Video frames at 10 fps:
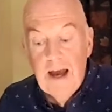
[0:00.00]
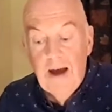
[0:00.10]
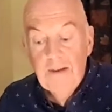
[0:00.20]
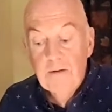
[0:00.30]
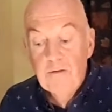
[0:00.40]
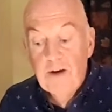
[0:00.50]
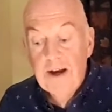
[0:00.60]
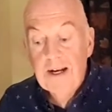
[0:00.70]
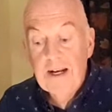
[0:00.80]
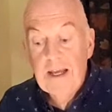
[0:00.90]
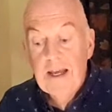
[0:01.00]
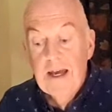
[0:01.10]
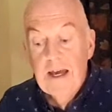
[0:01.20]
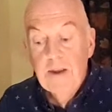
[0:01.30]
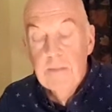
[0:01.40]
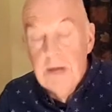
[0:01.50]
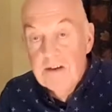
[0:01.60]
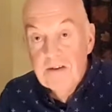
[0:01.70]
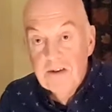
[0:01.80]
And then finally, The Mason's